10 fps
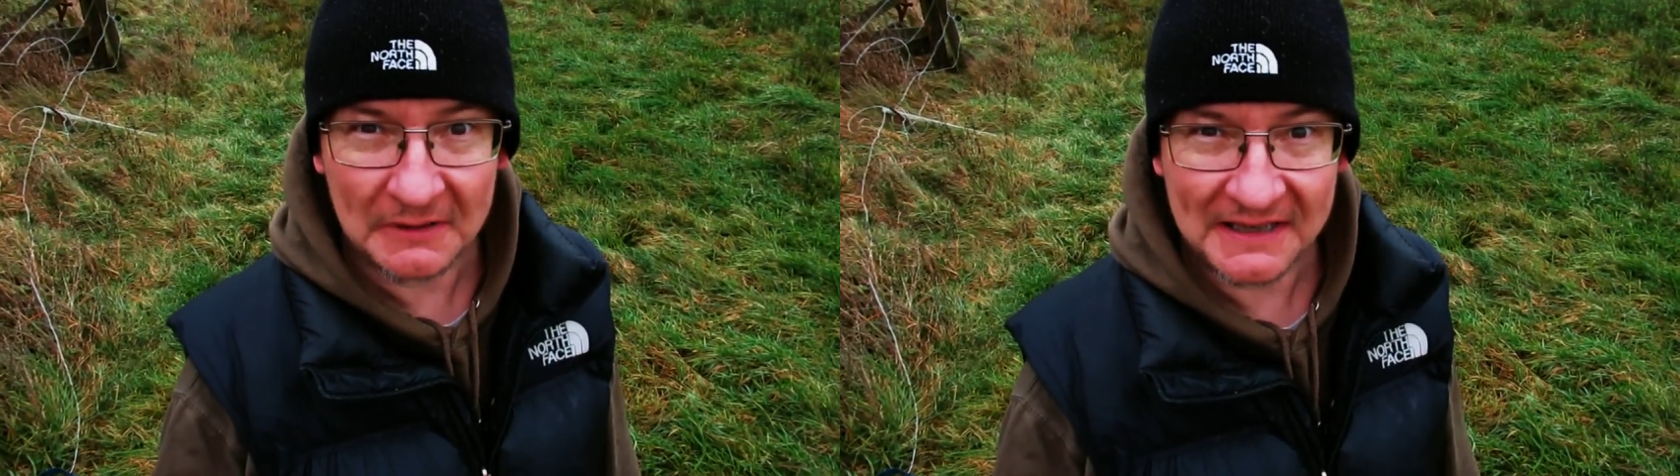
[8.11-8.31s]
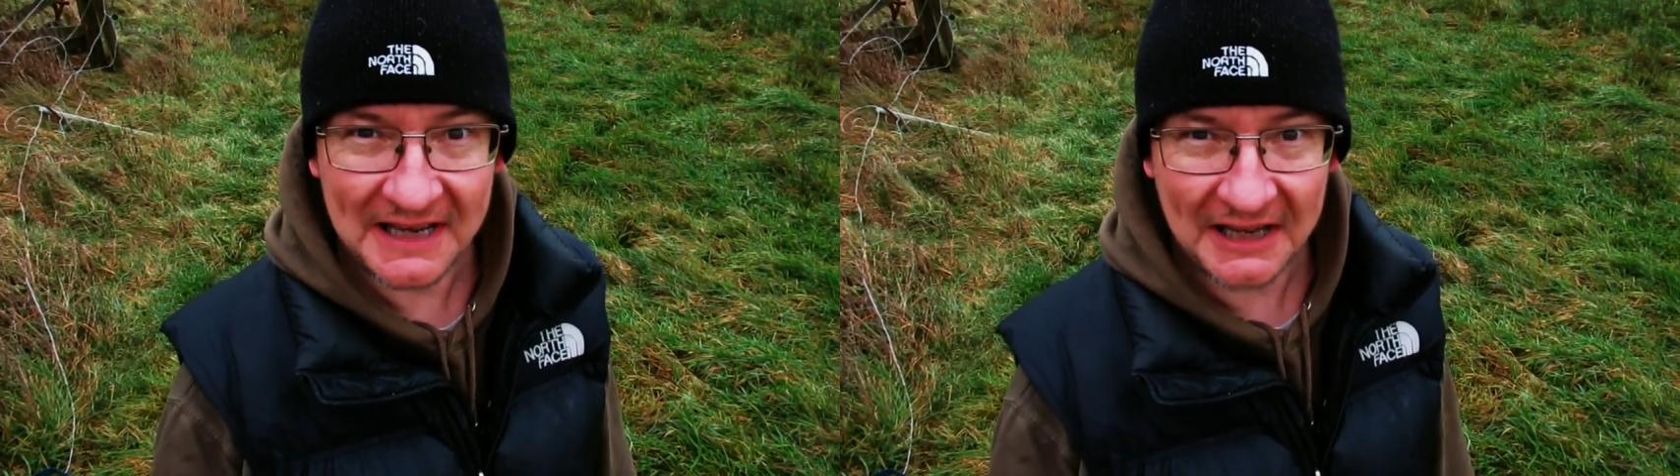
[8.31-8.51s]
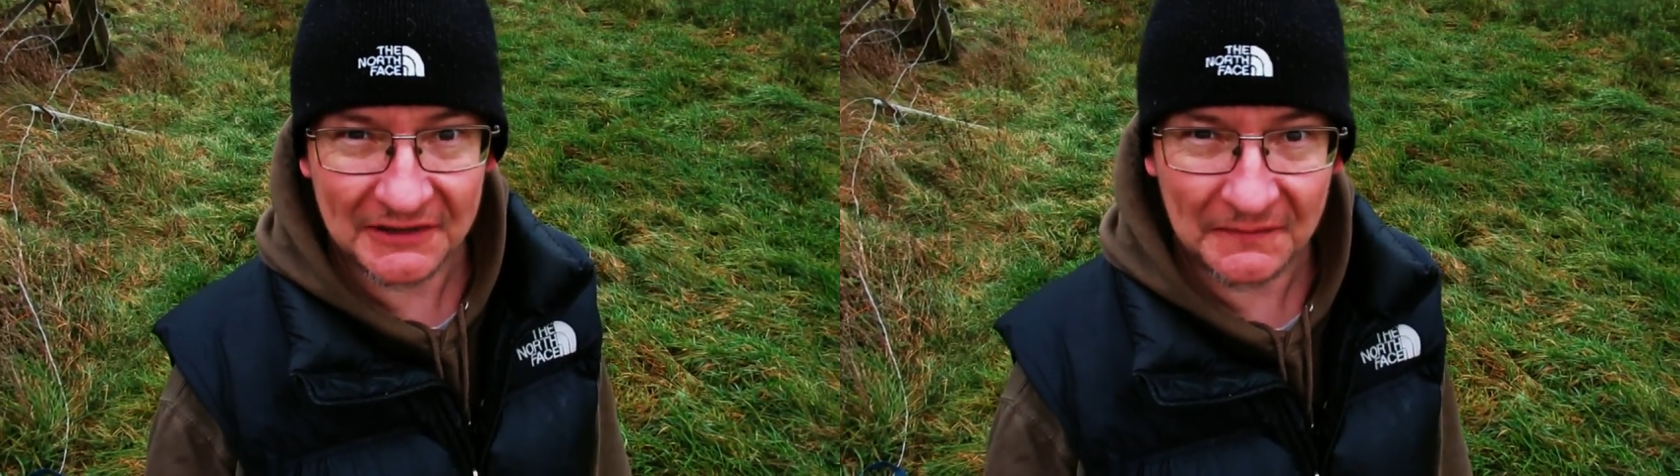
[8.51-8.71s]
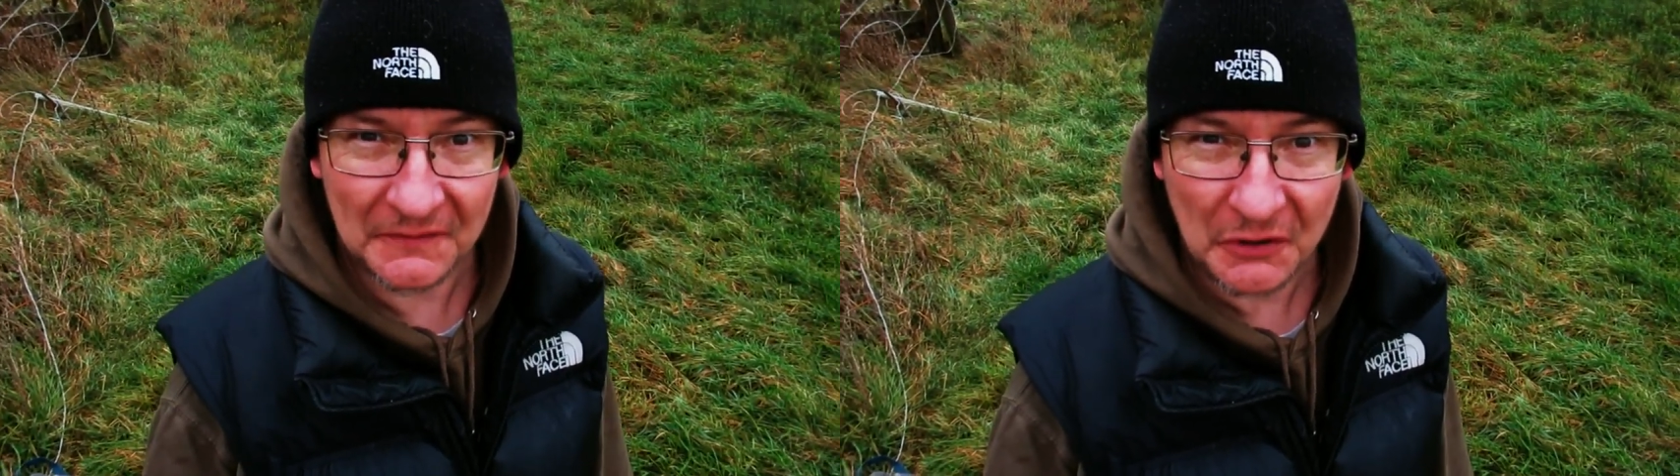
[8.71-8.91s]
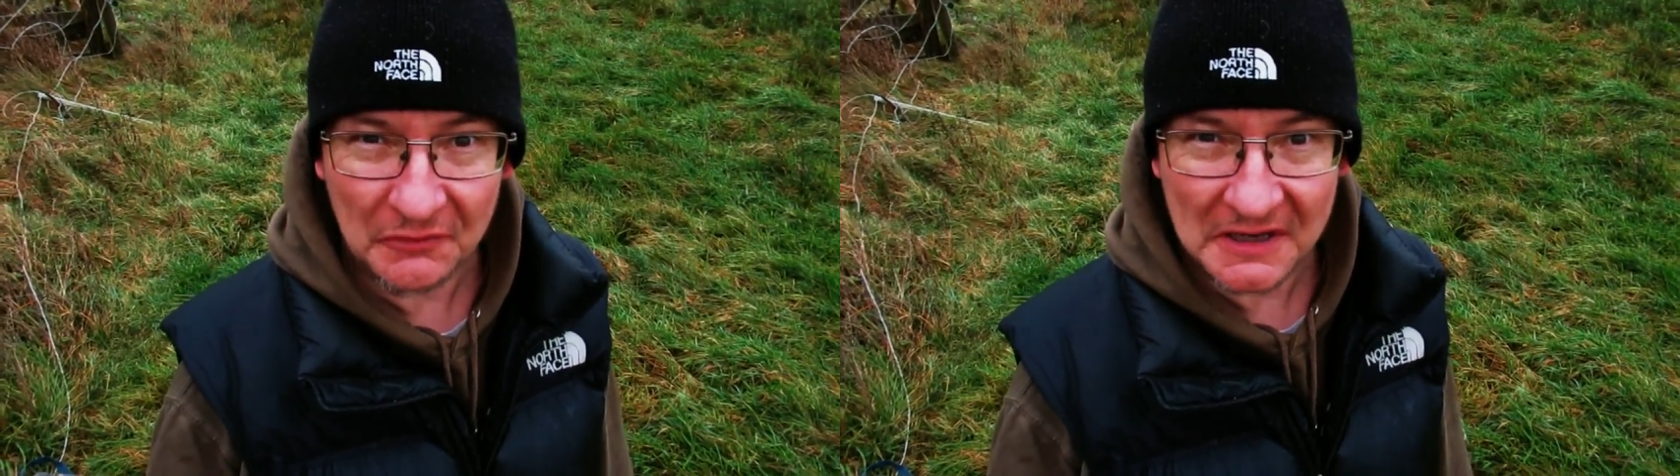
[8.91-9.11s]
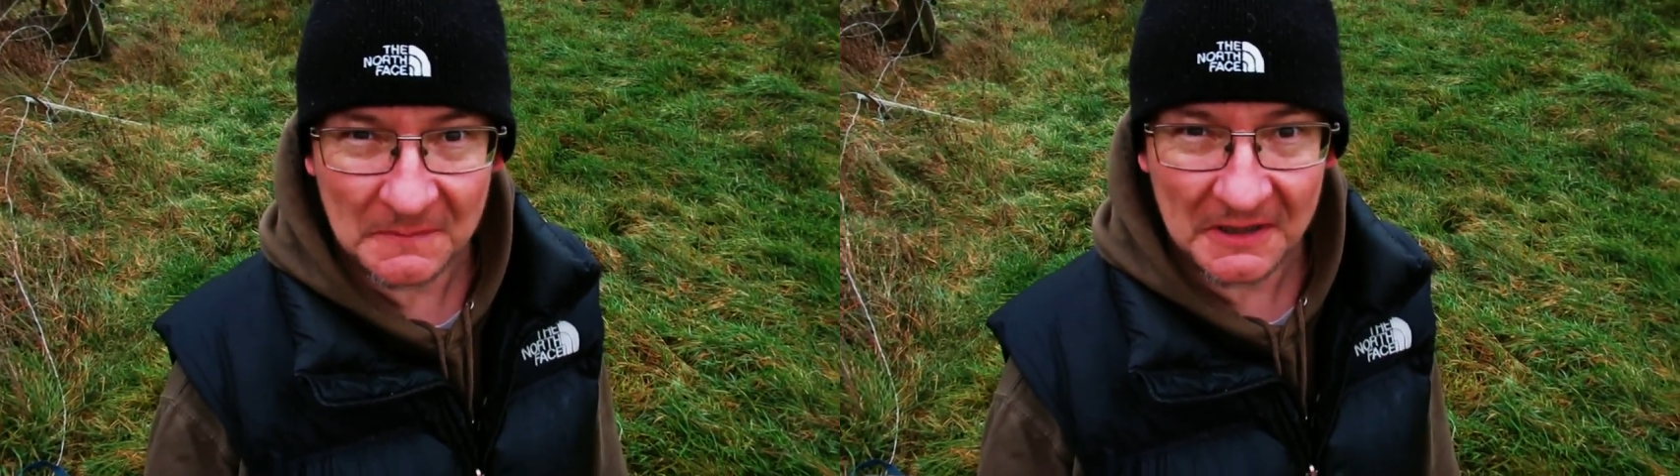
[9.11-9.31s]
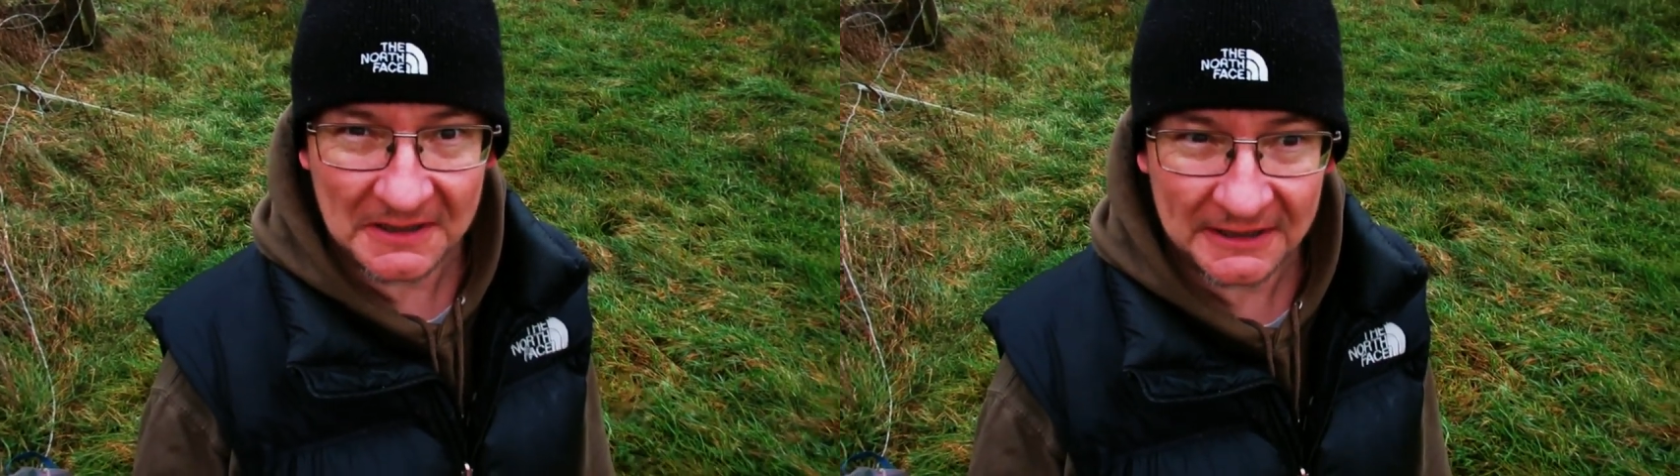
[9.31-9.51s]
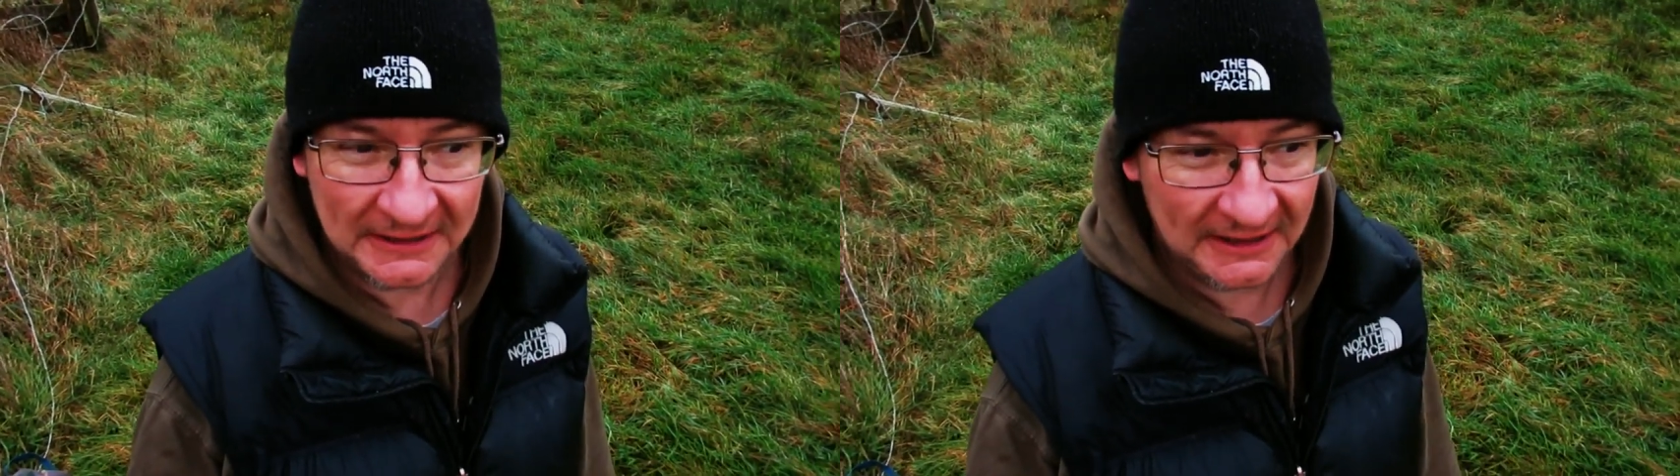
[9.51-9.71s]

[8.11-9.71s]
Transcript: detector for Christmas,